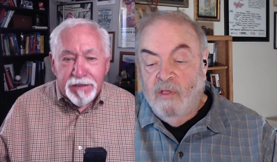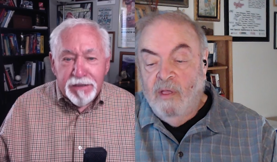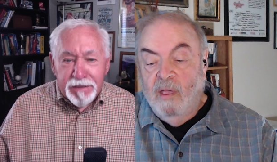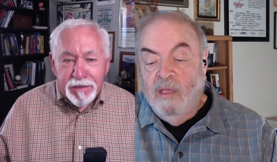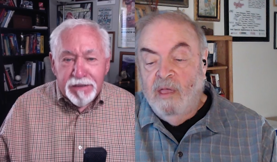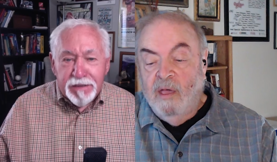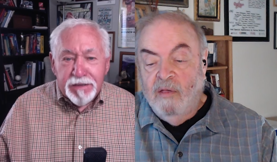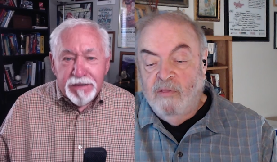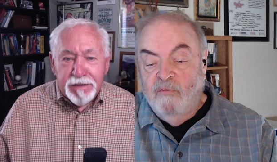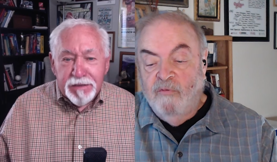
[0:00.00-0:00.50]

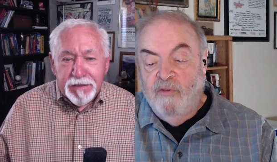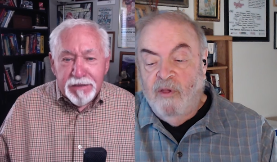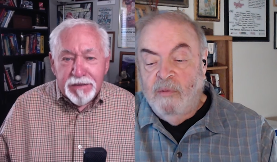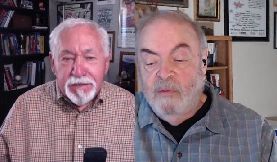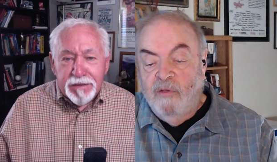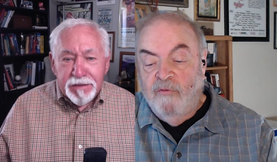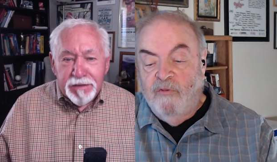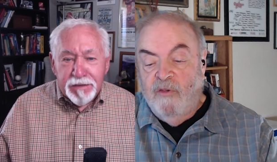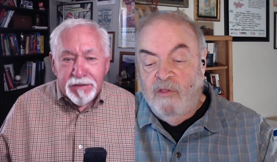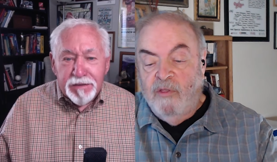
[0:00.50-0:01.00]
Speaker 1: yeah, the family
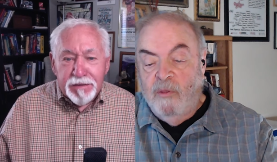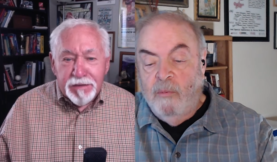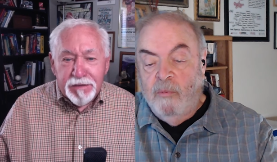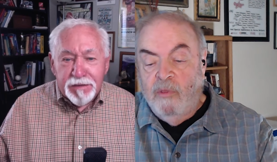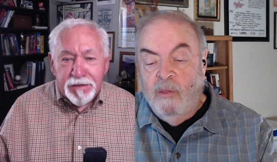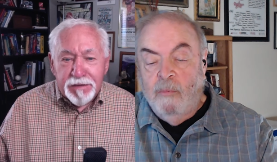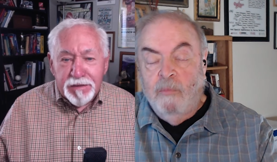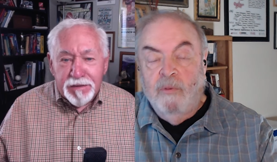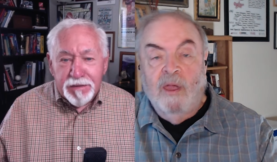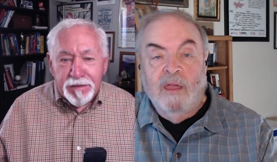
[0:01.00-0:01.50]
affair. The, the
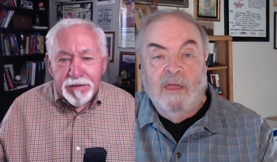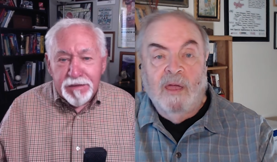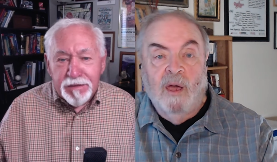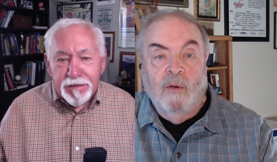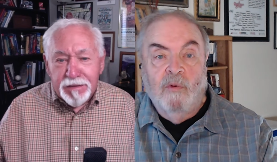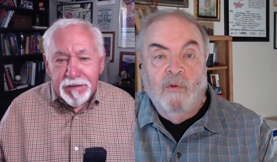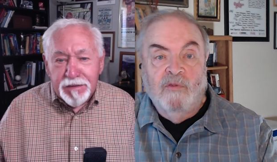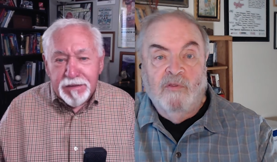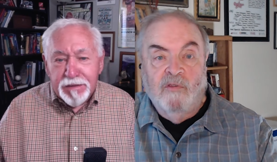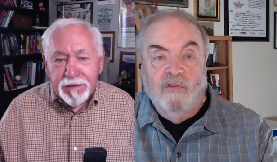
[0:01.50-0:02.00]
breakout
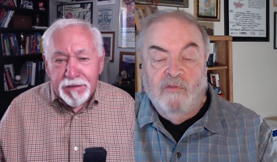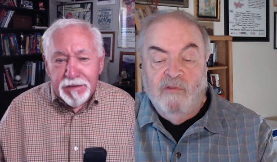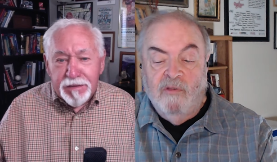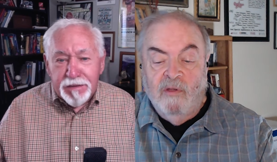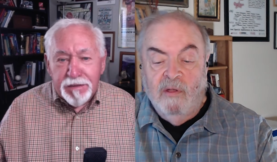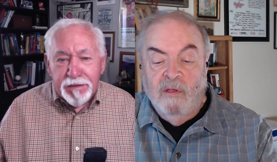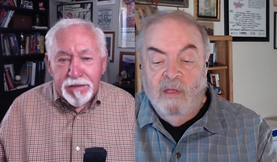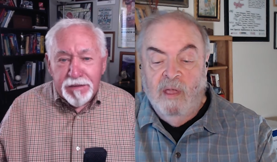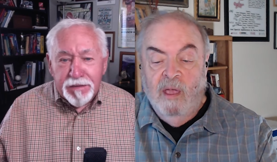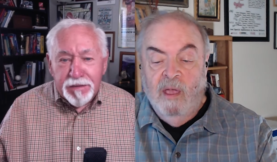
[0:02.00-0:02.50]
was this uh,
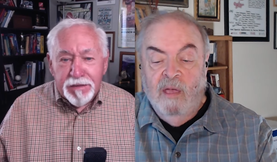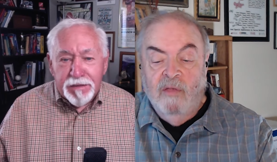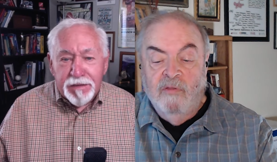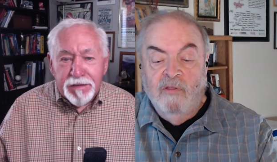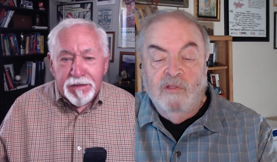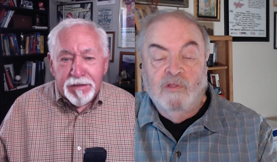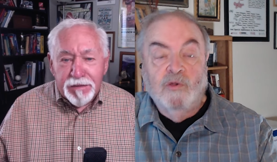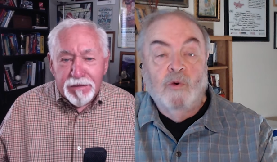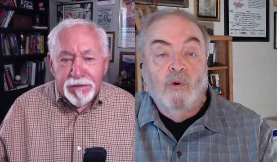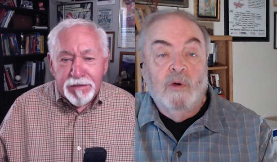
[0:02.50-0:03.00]
the
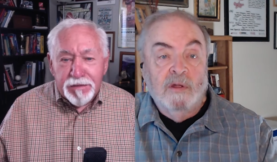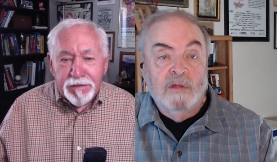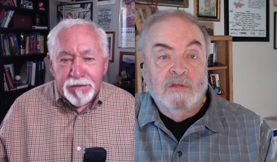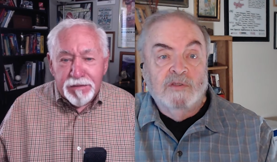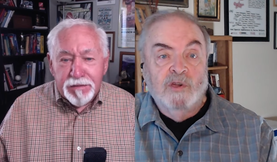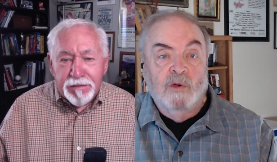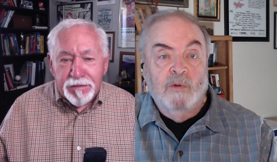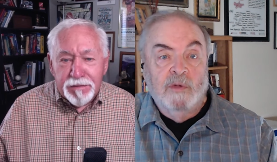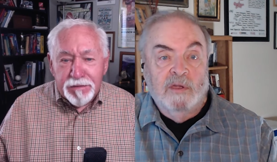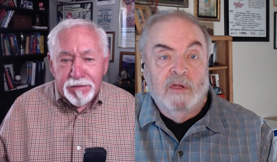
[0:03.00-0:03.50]
daughter,
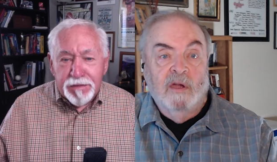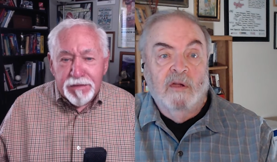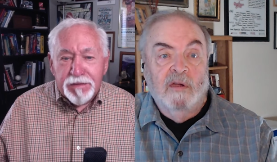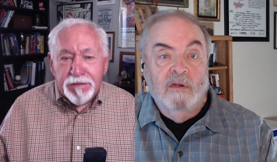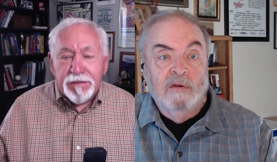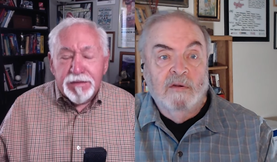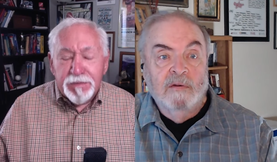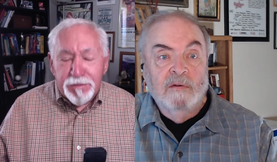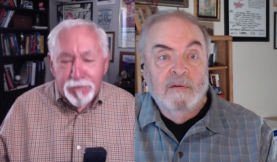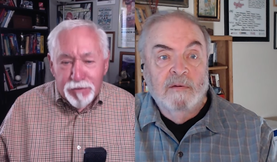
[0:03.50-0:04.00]
Joey Kerr.
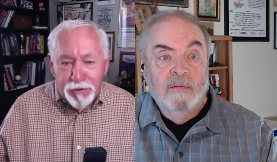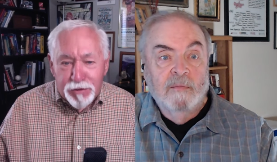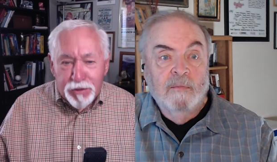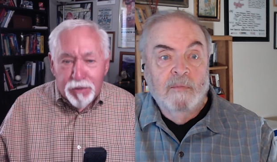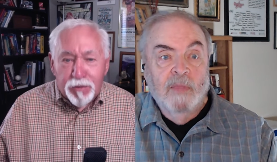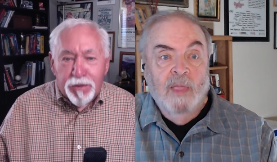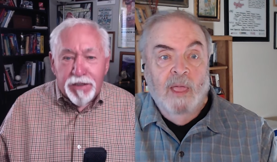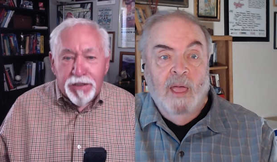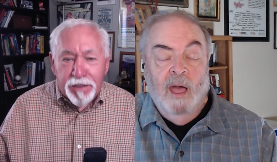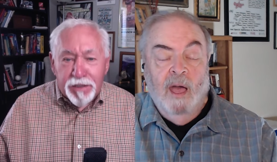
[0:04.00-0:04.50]

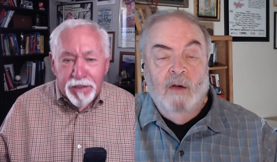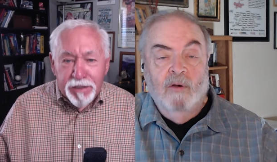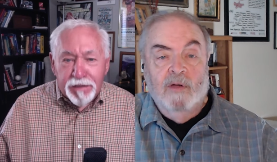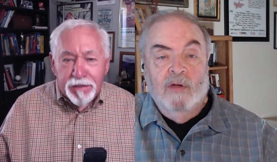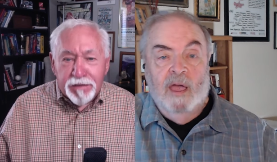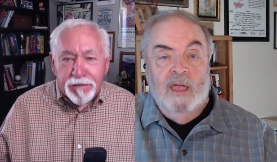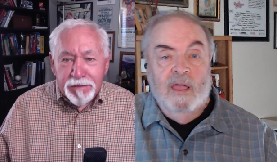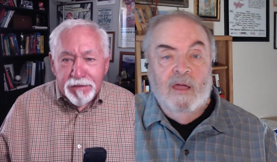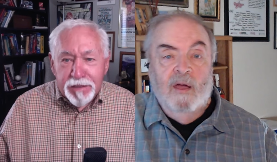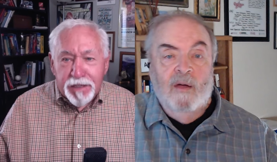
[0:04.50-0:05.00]
Joey
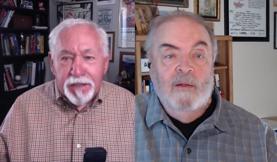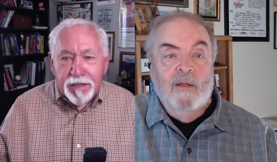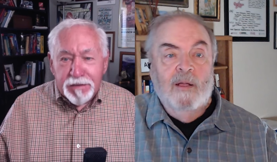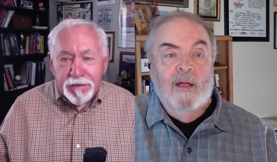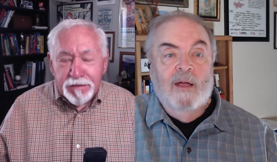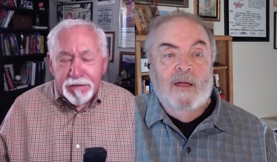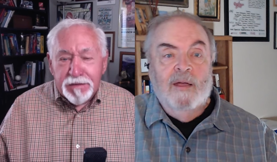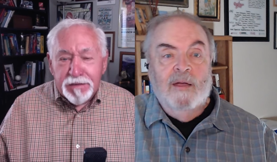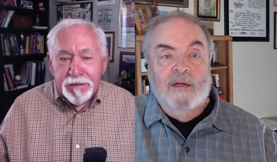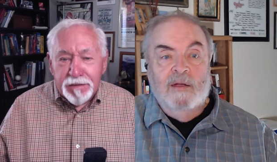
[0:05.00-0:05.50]
okay? King.
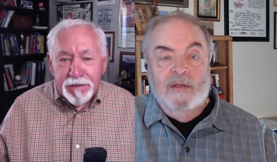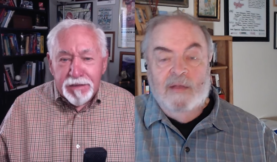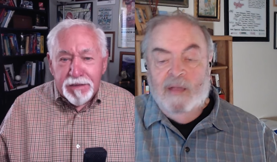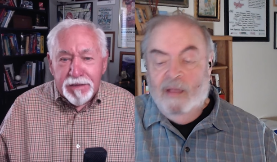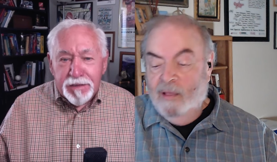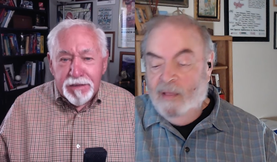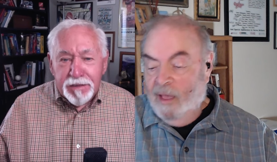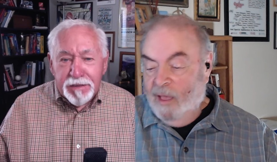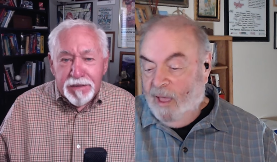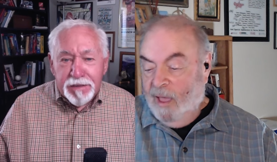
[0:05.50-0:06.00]
Yeah.
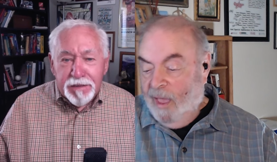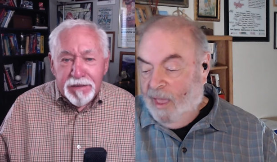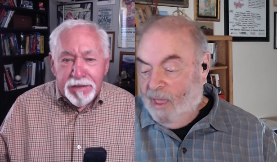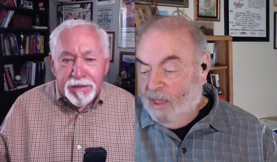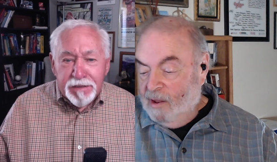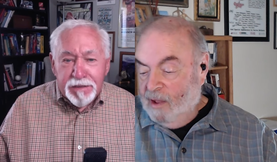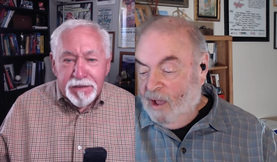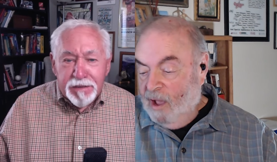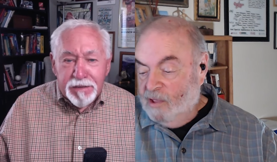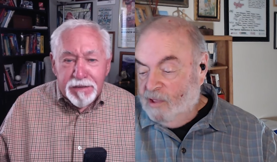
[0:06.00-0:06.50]
Uh, and
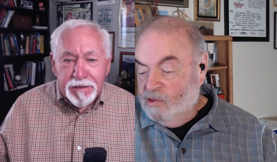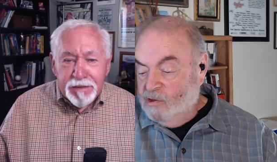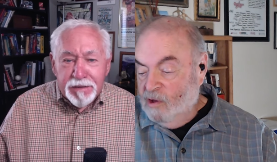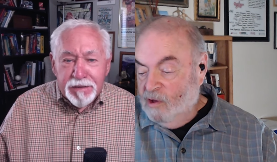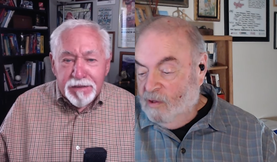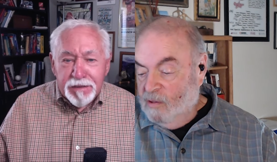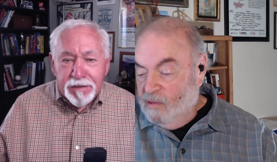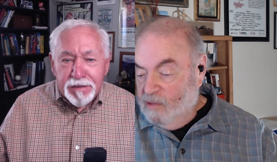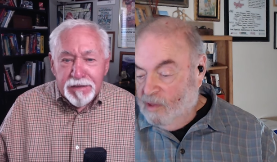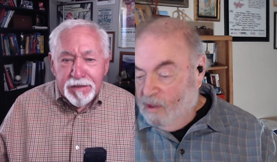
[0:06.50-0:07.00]
I,
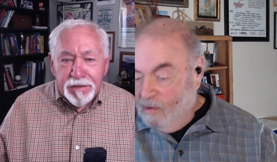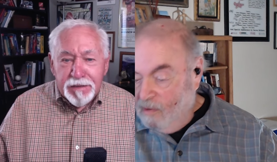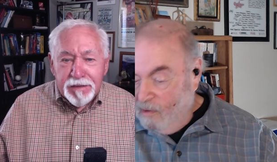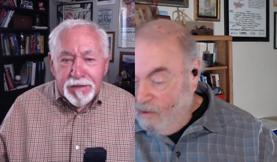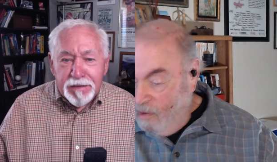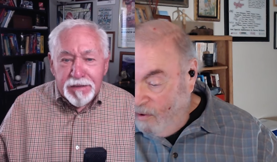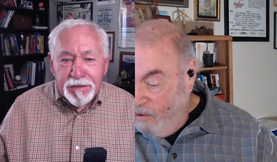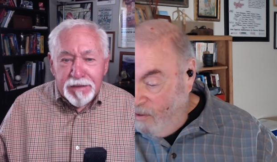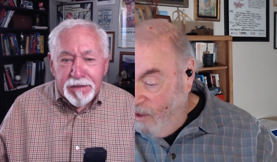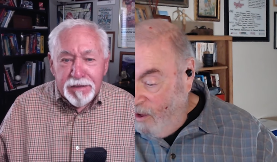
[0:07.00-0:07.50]
jo- yeah,
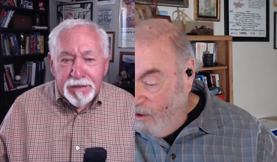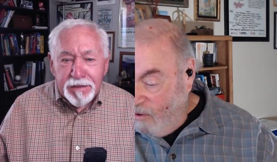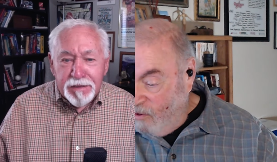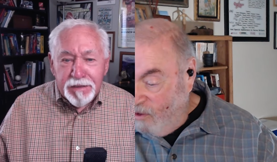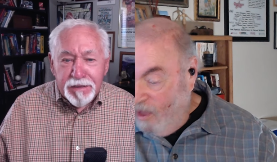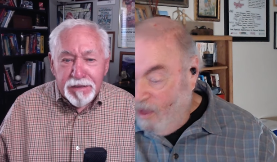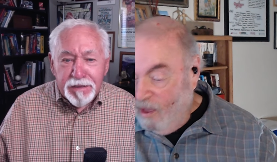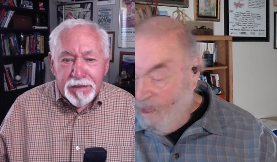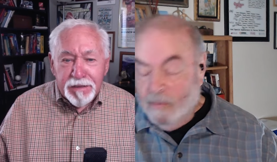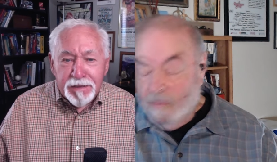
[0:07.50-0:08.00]
uh, yeah,
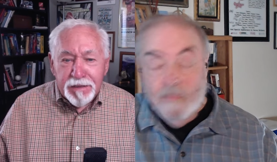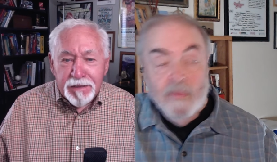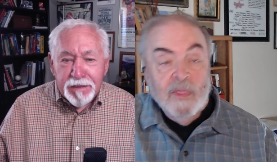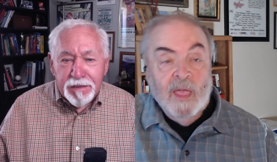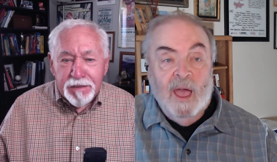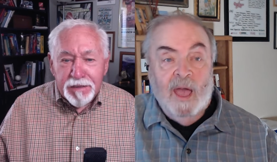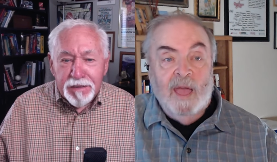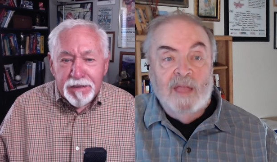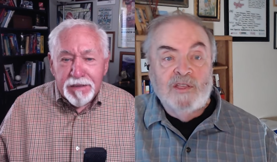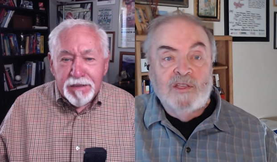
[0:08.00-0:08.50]
King,
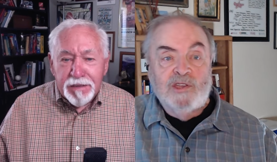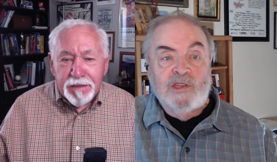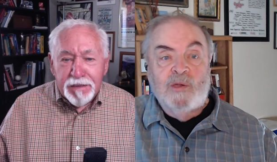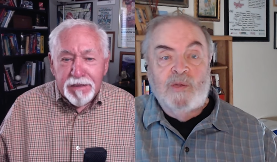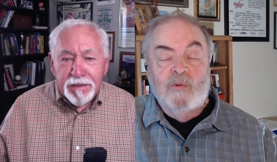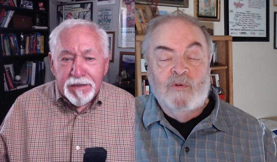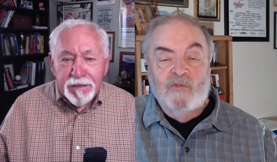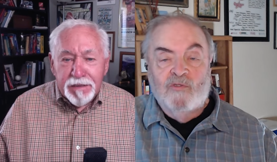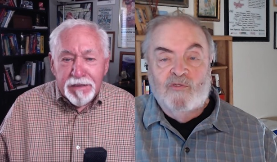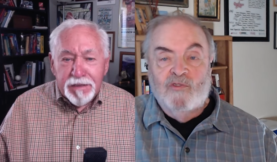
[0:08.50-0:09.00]
and she
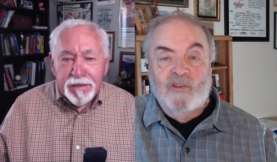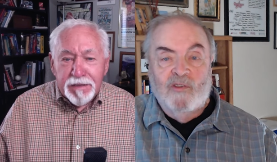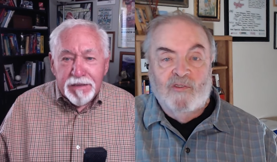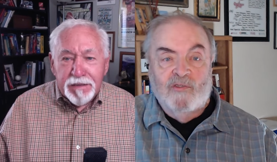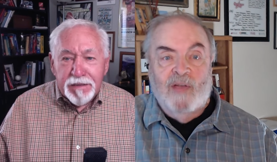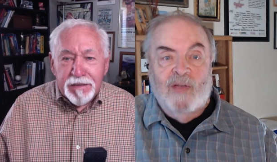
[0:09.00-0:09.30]
was just